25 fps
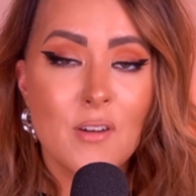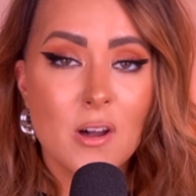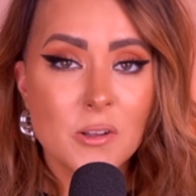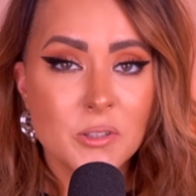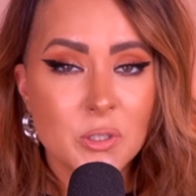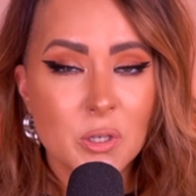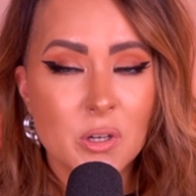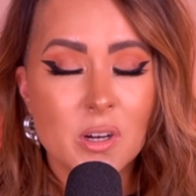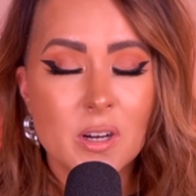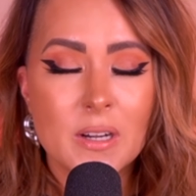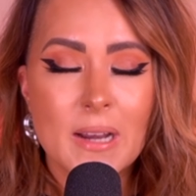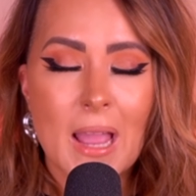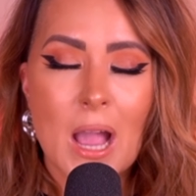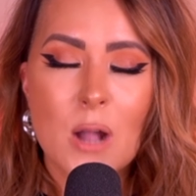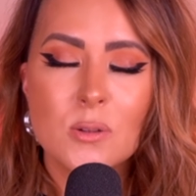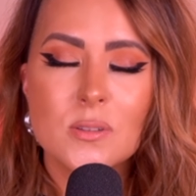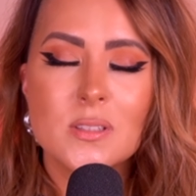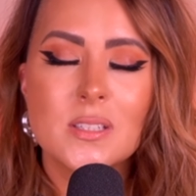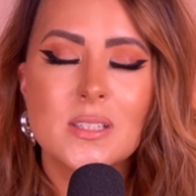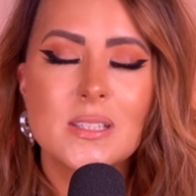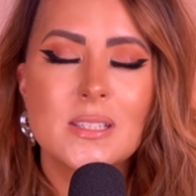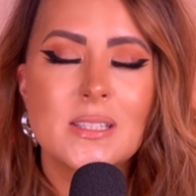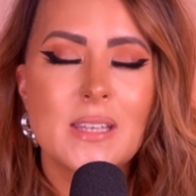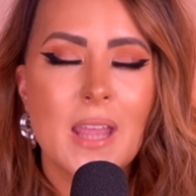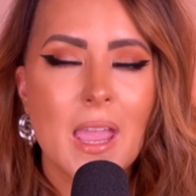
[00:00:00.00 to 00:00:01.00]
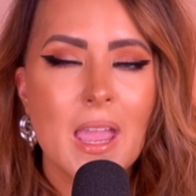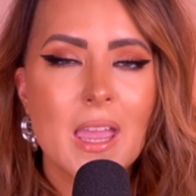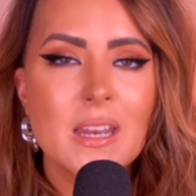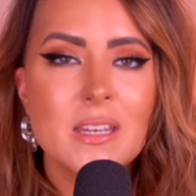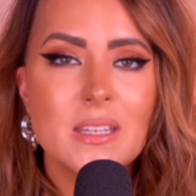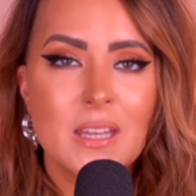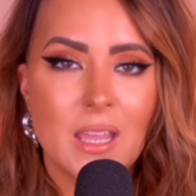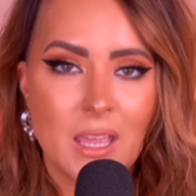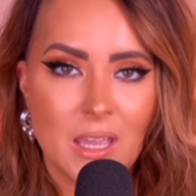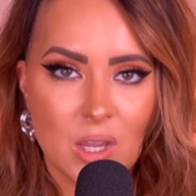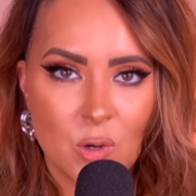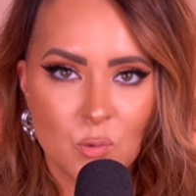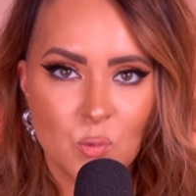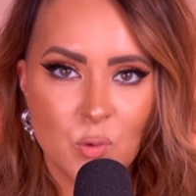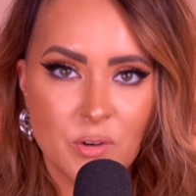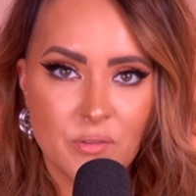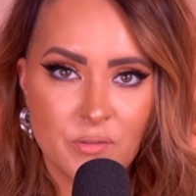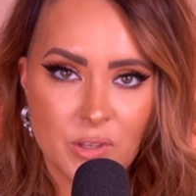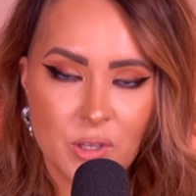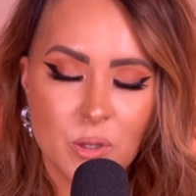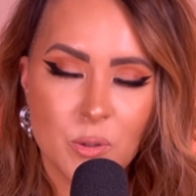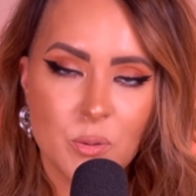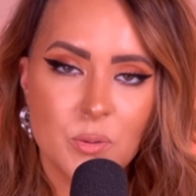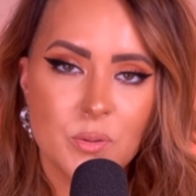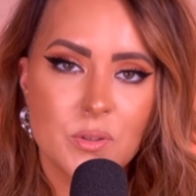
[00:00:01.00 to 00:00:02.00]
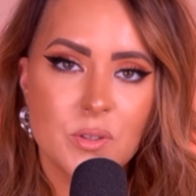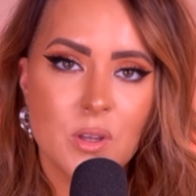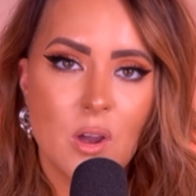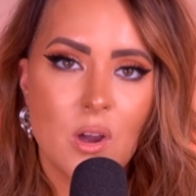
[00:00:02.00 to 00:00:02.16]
also heard outstanding reviews